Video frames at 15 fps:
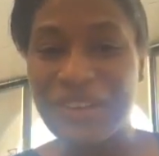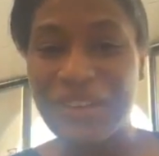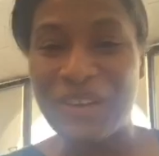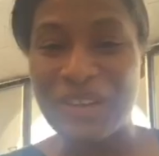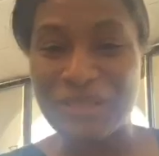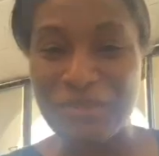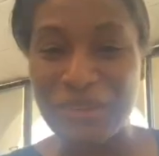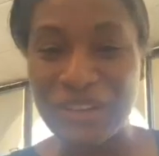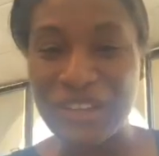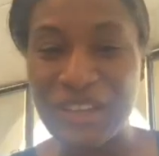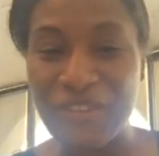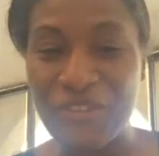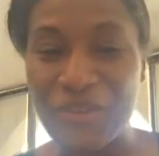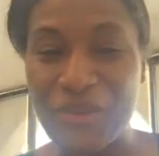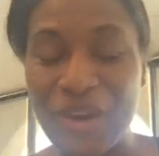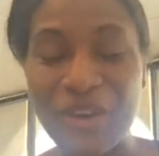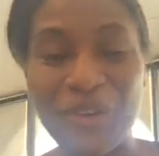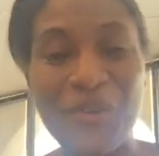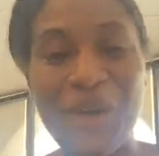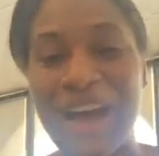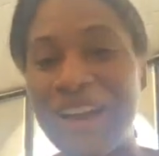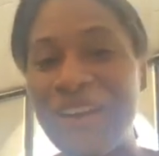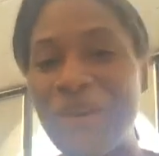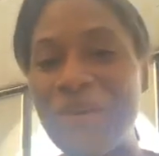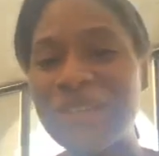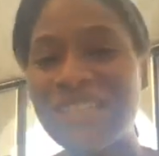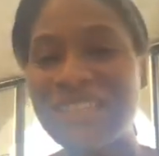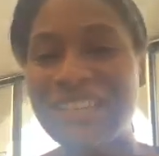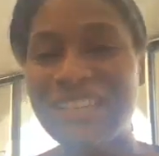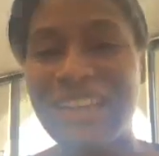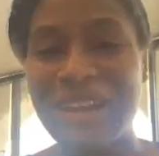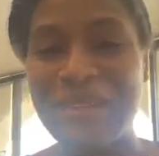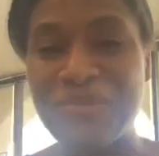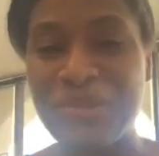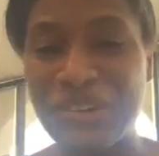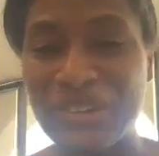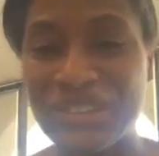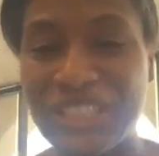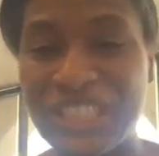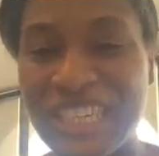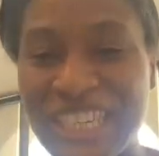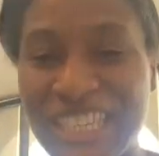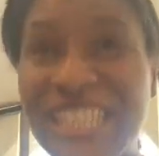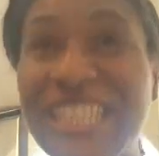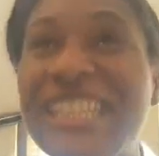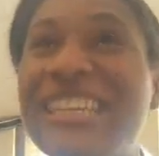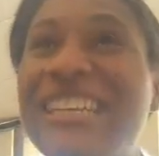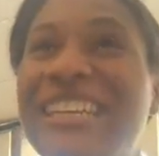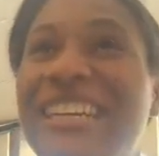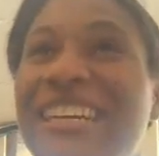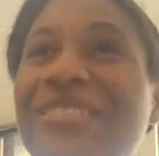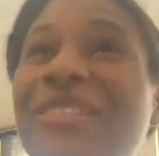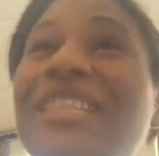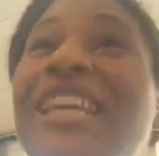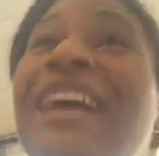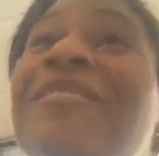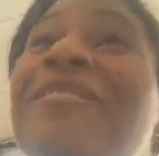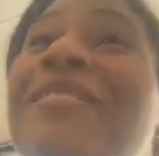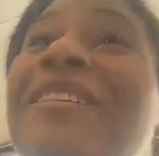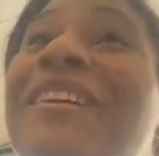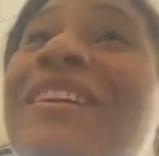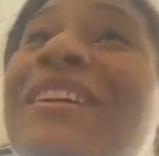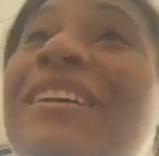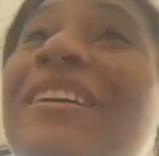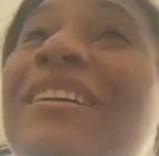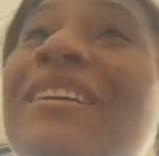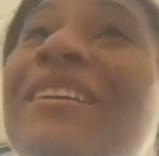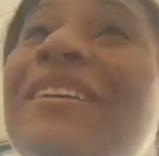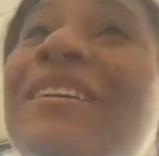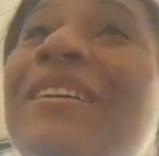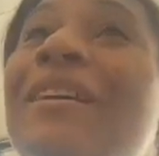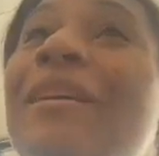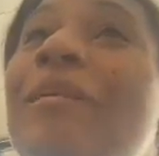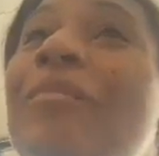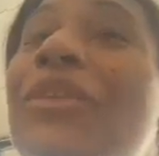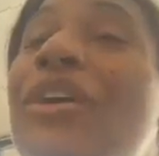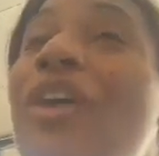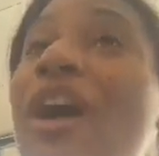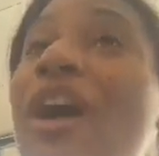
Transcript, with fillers: Oh, that's pretty clever. Water to wine. I know, isn't the name real cheeky? What's that? The